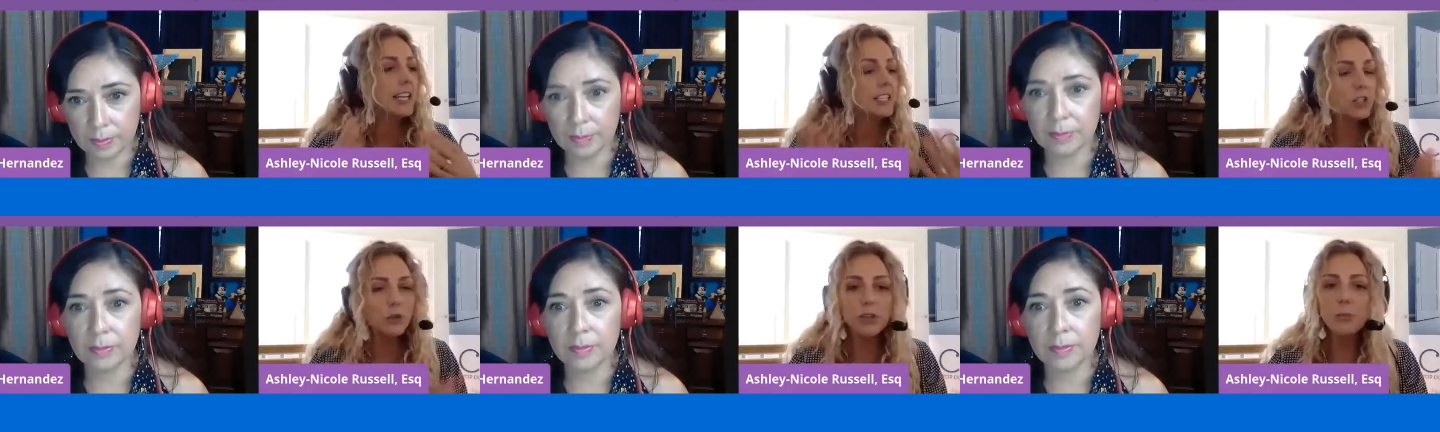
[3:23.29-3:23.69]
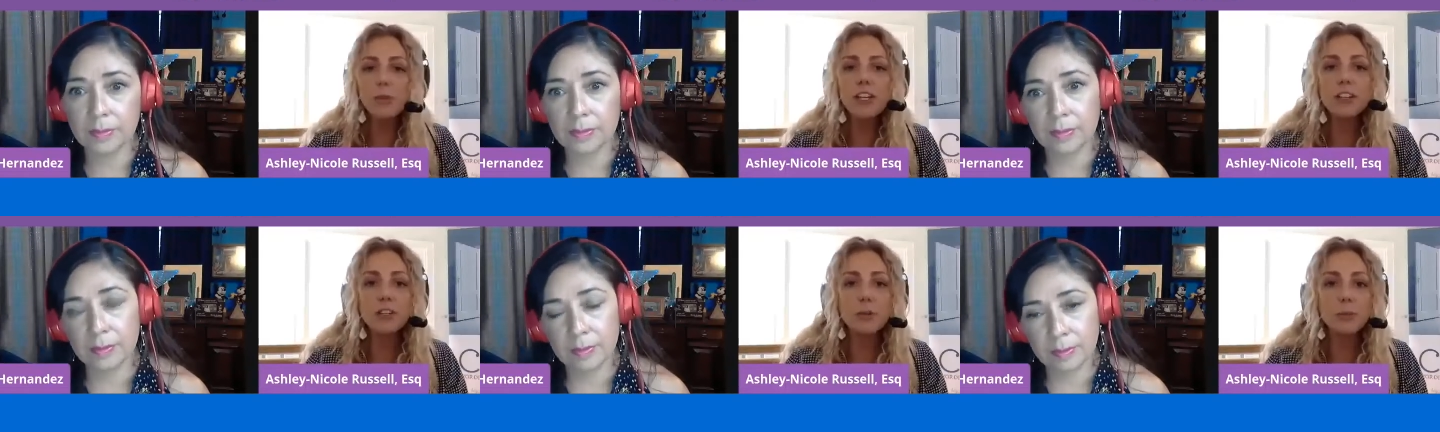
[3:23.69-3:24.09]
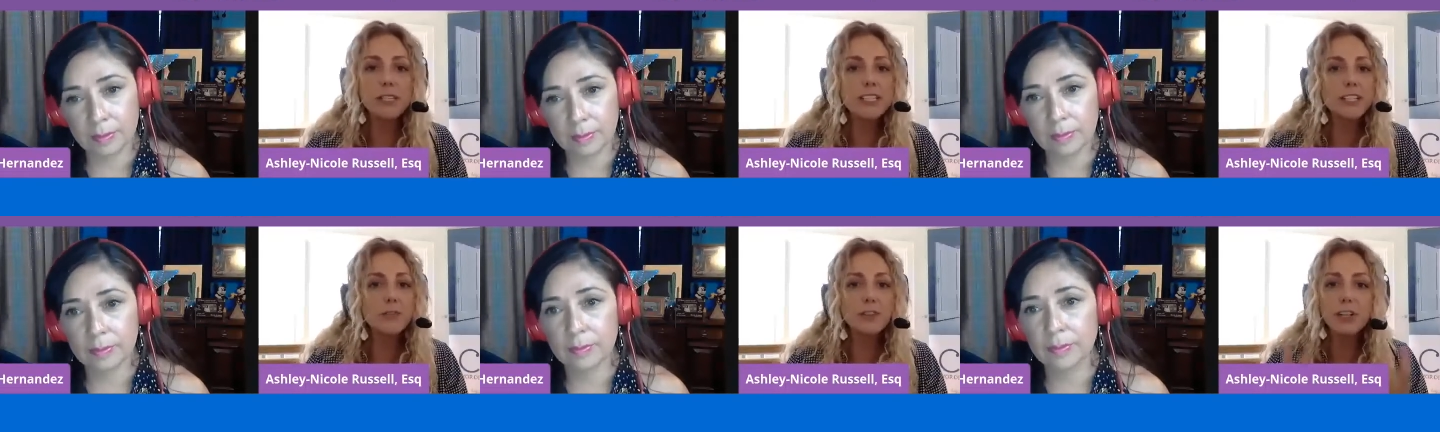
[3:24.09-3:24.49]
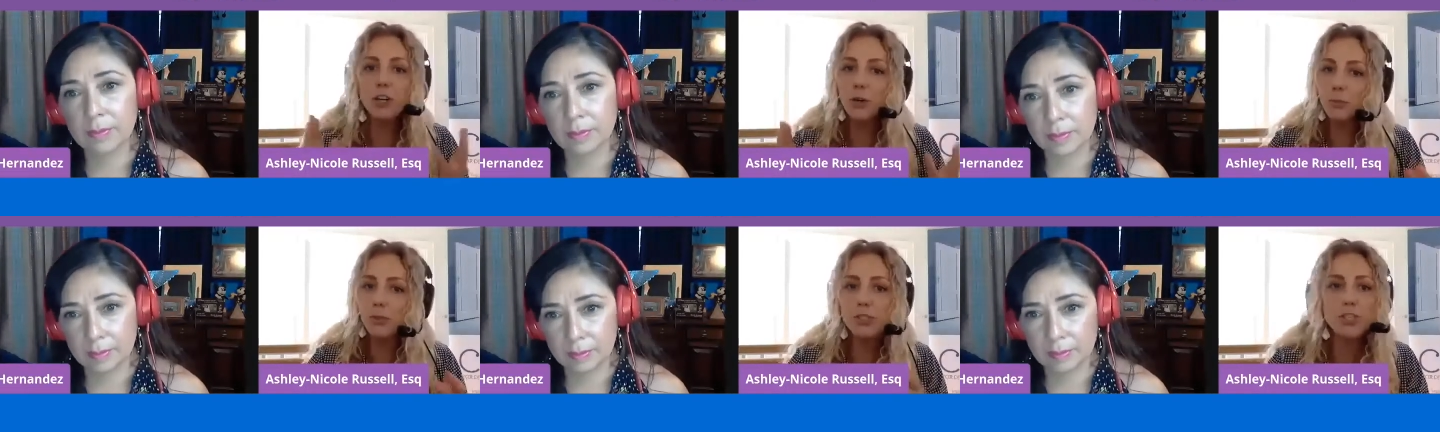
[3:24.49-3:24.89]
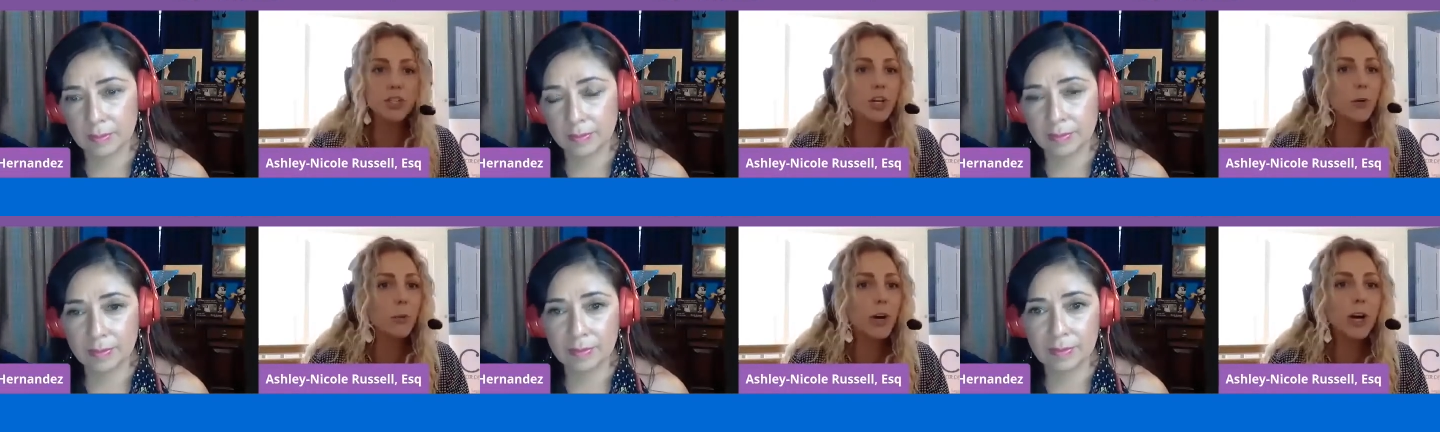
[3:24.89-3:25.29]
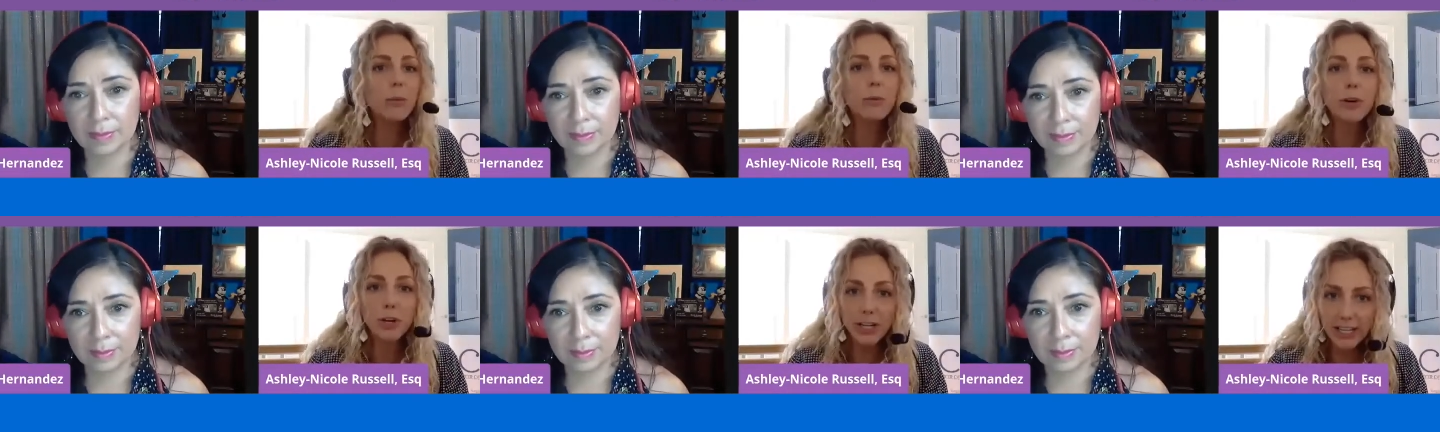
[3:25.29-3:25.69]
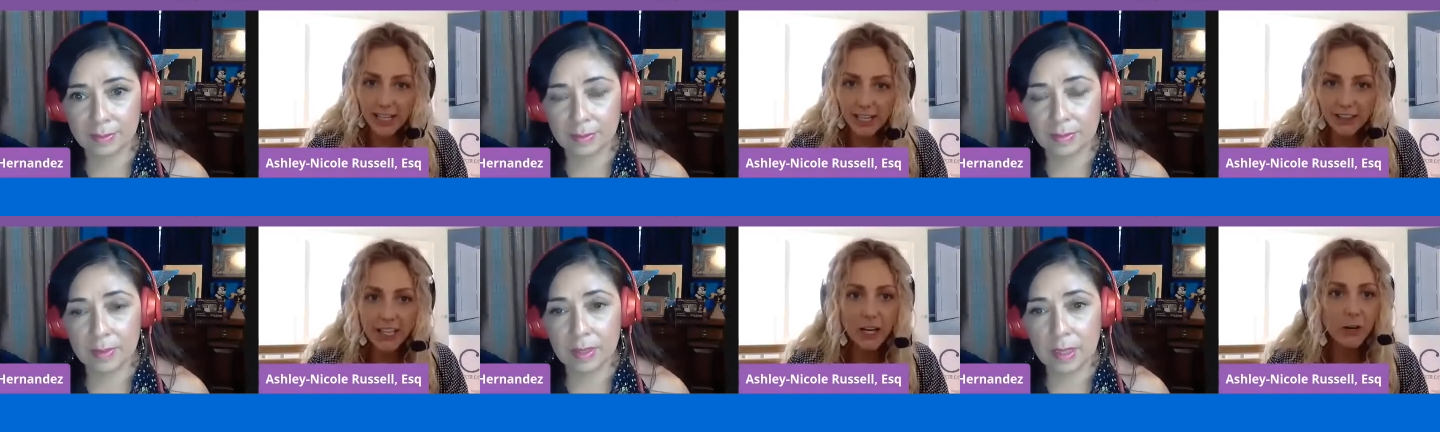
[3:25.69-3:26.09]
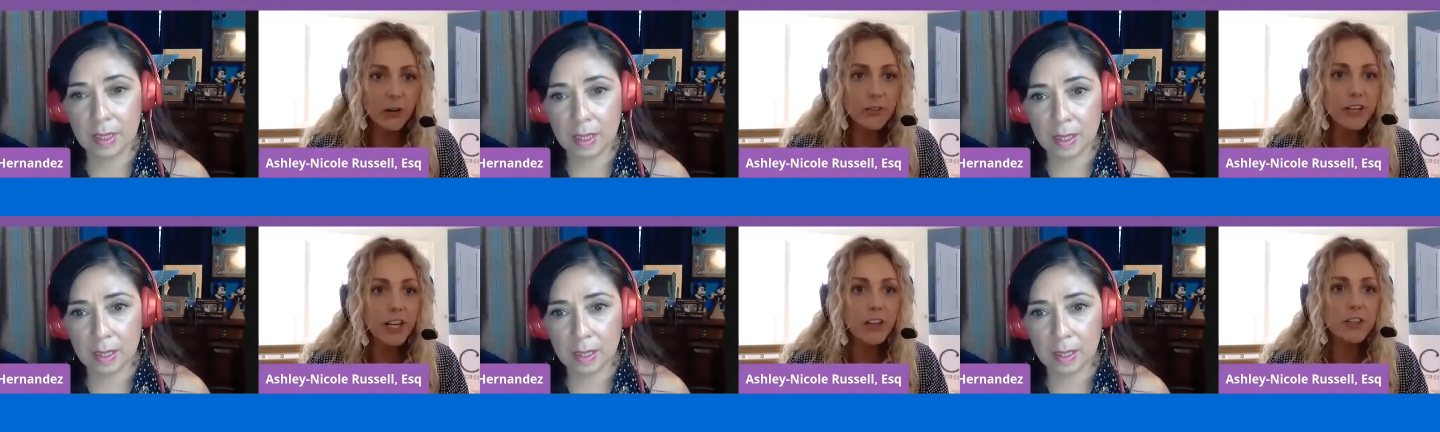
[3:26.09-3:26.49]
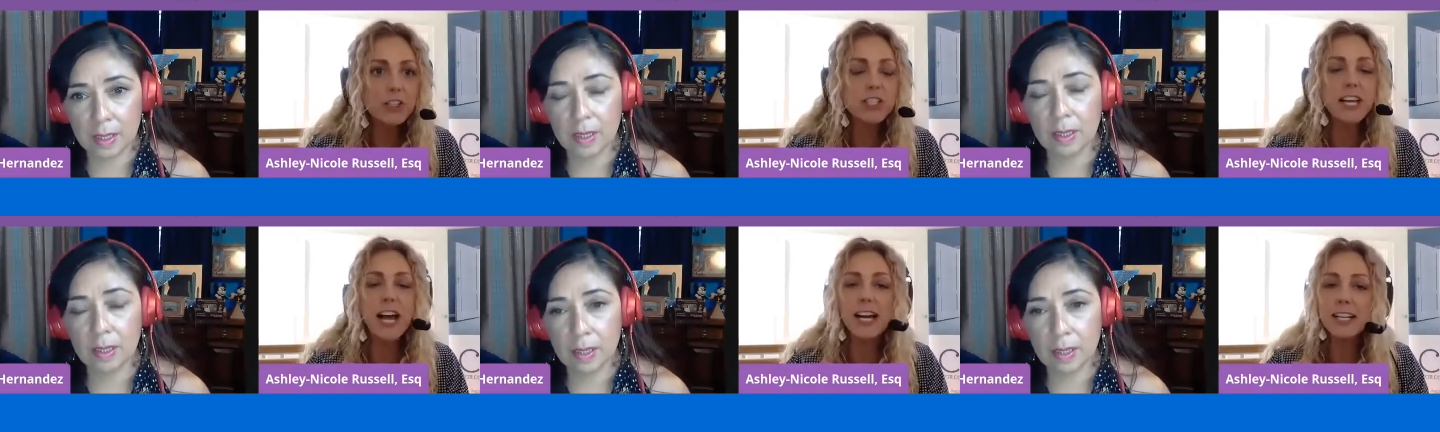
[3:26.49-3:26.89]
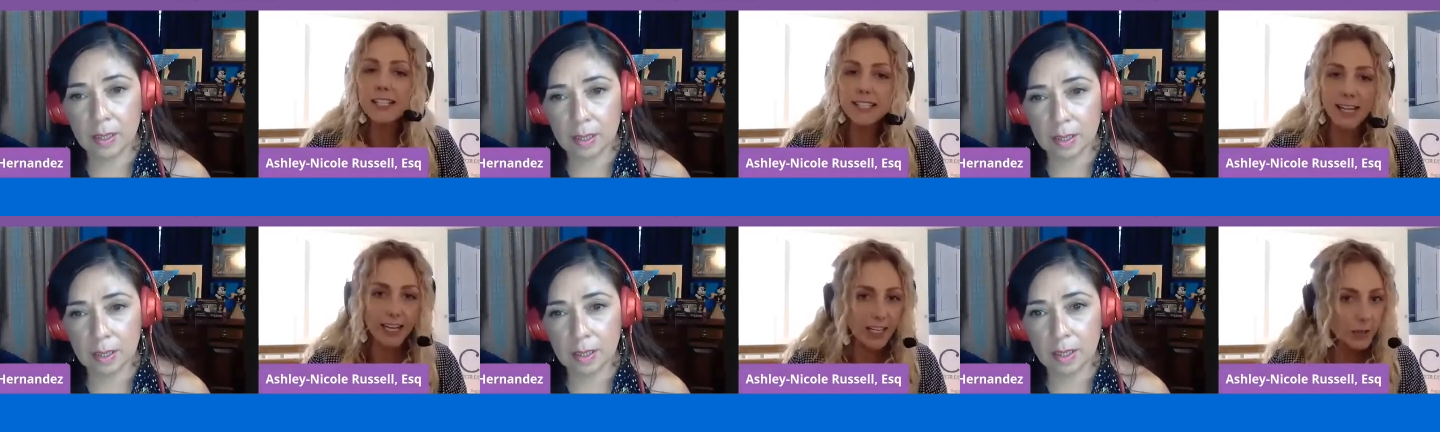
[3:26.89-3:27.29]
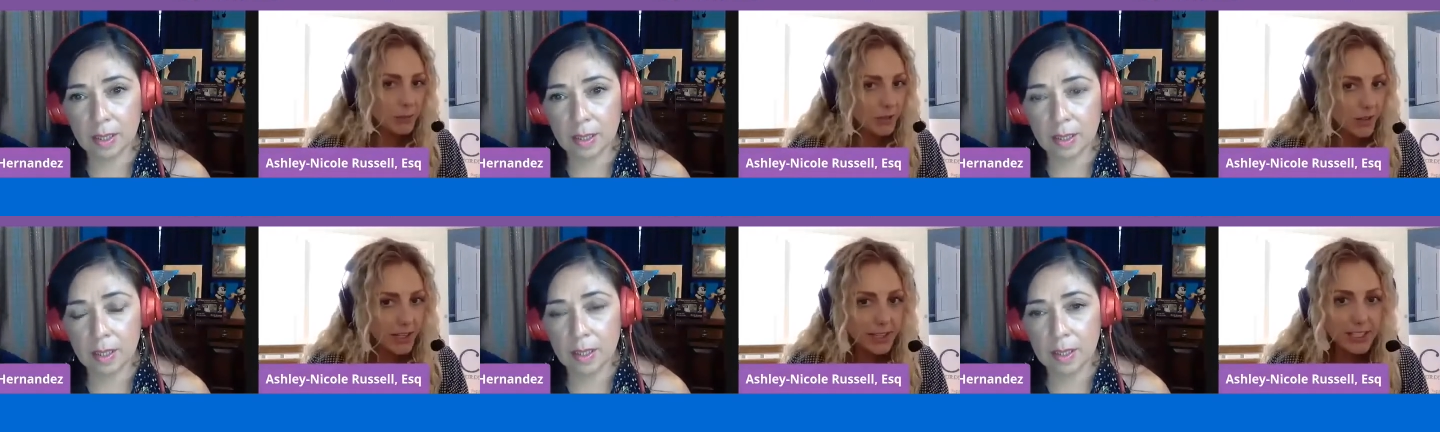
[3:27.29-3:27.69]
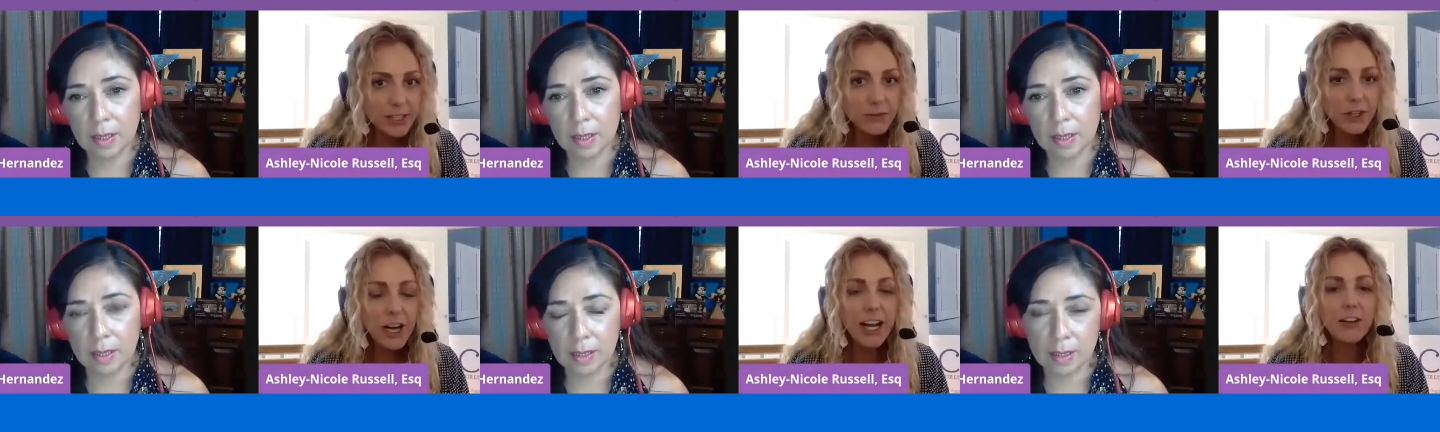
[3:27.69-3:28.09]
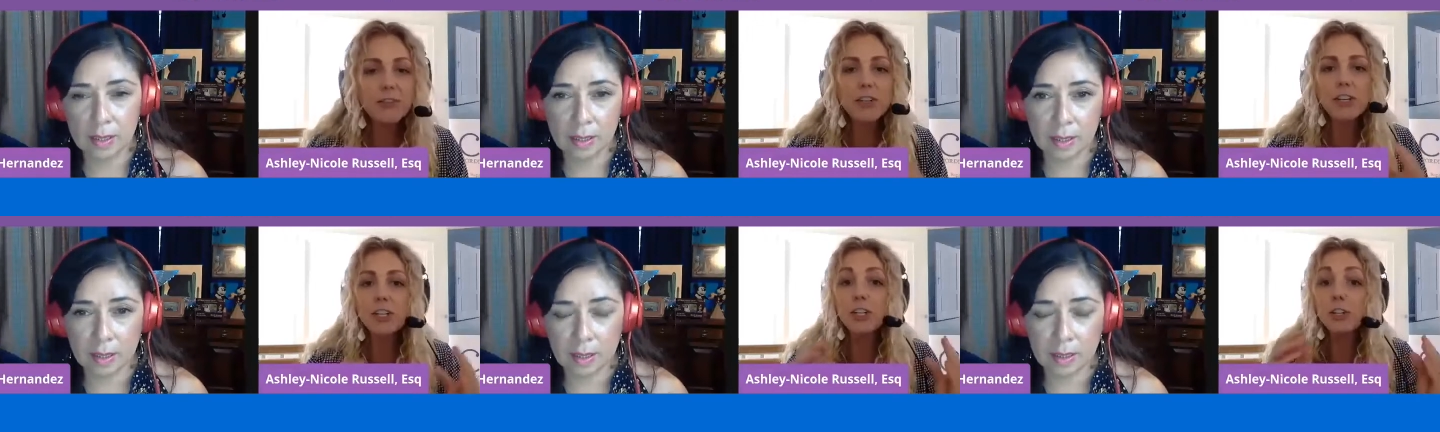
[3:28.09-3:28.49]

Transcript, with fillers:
Speaker 1: It's going to be a little bit difficult, but you know what? We're going to get there on the other side. It's not going to be like this forever.